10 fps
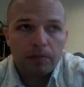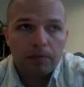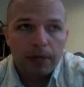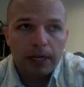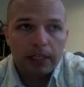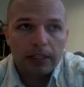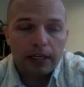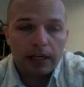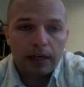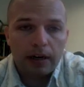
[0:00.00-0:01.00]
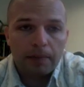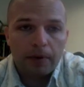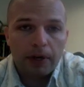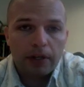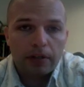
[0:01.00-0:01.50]
But I'm
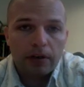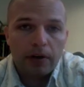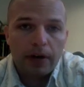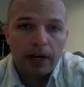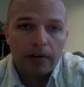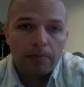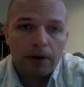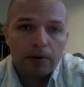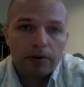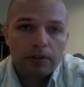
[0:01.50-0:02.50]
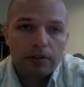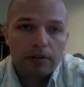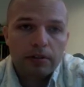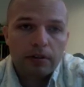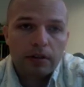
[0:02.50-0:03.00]
going to go ahead and post
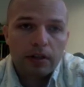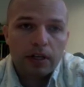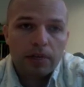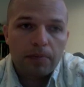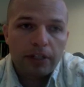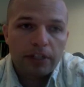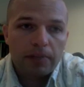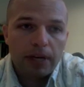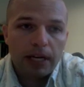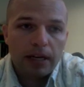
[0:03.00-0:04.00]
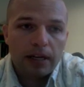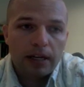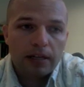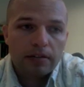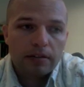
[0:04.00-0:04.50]
the budget meeting.
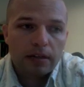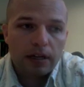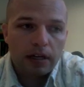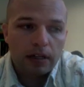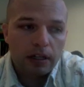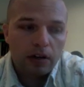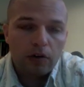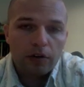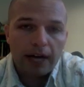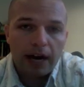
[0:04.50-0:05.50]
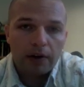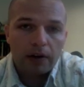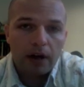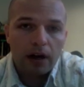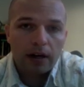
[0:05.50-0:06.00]
It's a little over an hour
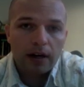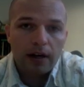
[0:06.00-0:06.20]
long.